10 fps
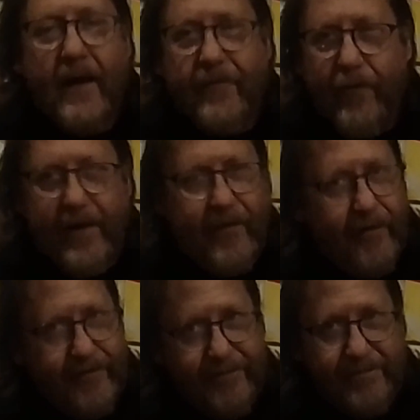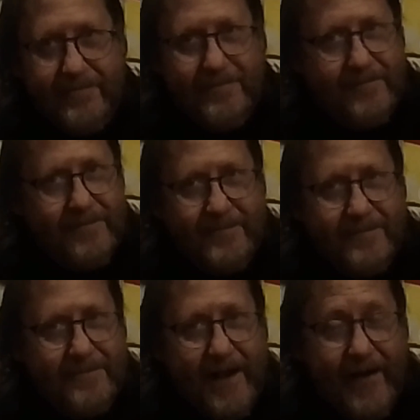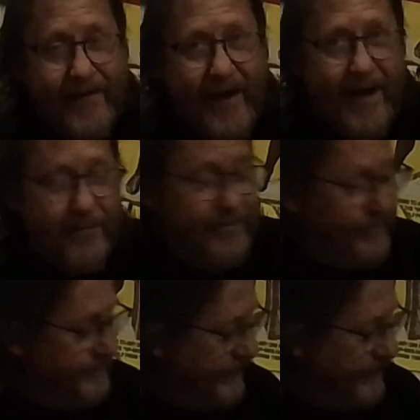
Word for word: I've read those many times.